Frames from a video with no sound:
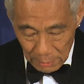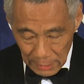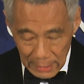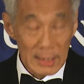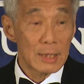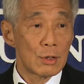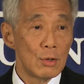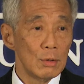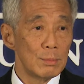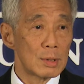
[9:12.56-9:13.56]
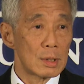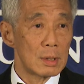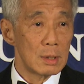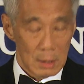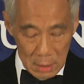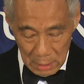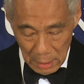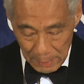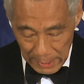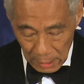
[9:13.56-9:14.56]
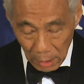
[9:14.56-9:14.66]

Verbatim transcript: Religious groups make